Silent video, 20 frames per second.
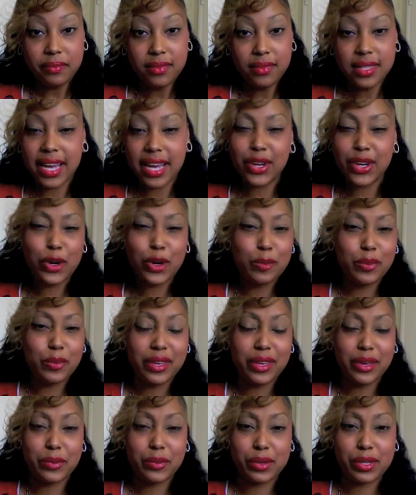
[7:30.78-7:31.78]
I know I'm
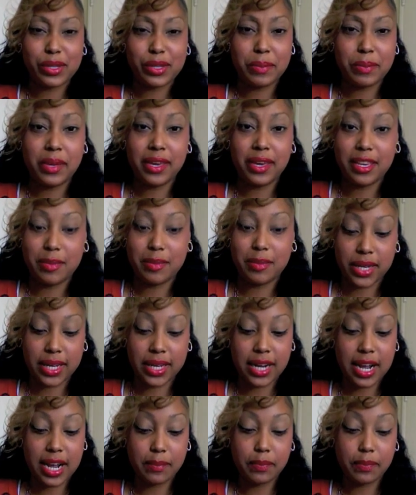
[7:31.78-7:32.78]
being really picky,
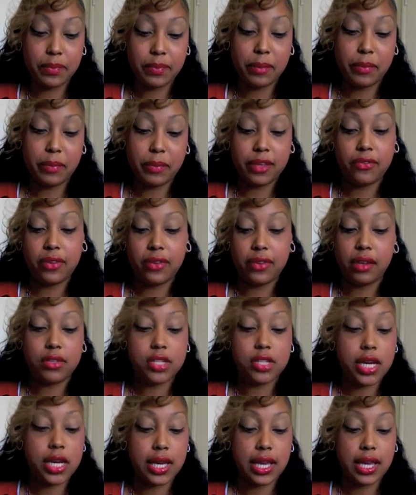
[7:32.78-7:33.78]
but I'm a big fan of
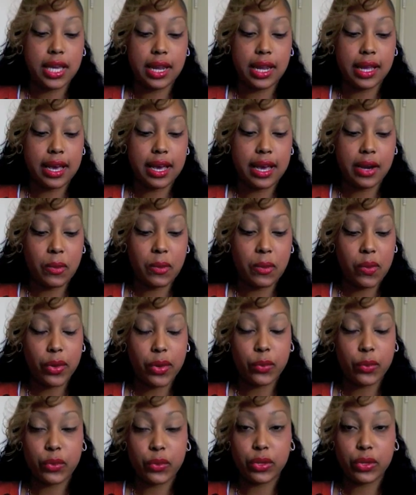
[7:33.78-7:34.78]
Chucky, and I kind of want
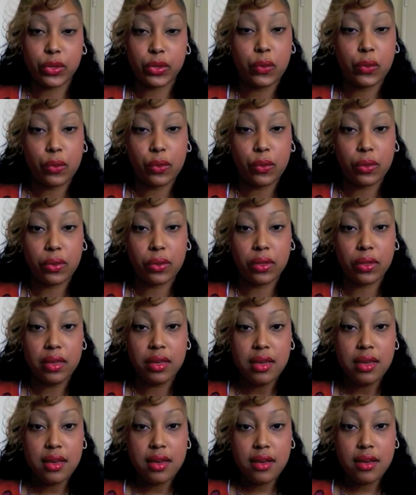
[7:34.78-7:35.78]
a really cool
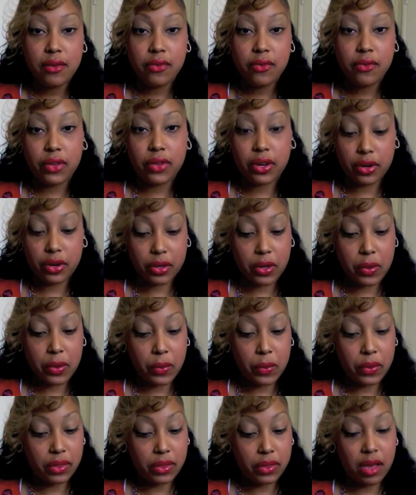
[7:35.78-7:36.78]
figure to go
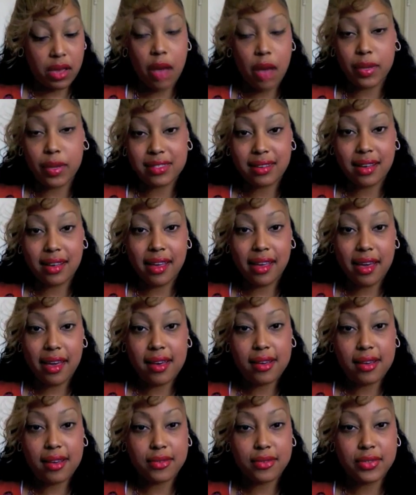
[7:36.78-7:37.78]
with the comics that I
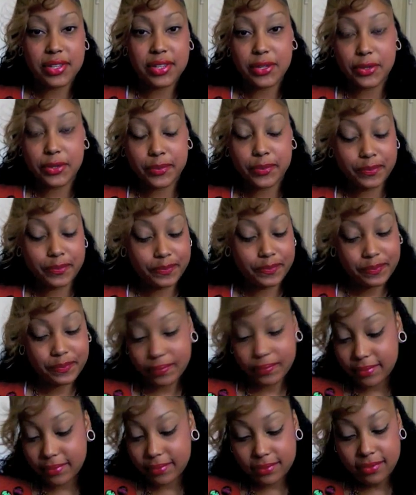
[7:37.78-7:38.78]
have, so
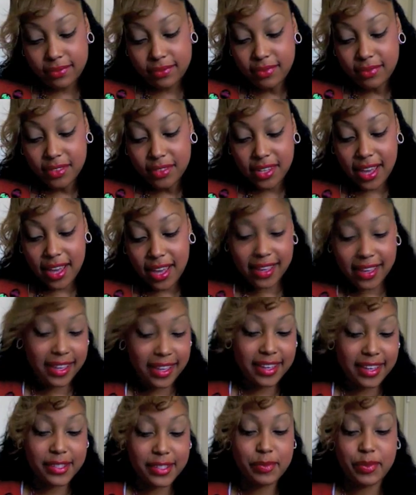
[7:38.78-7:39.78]
I
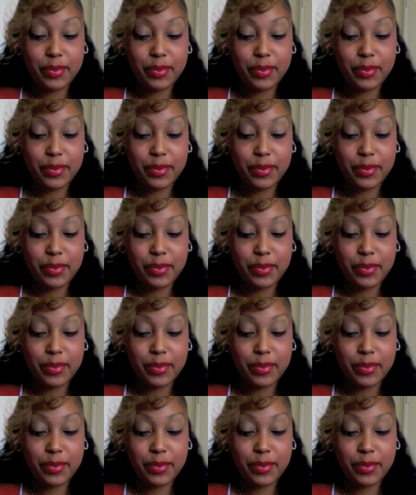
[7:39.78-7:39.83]
guess.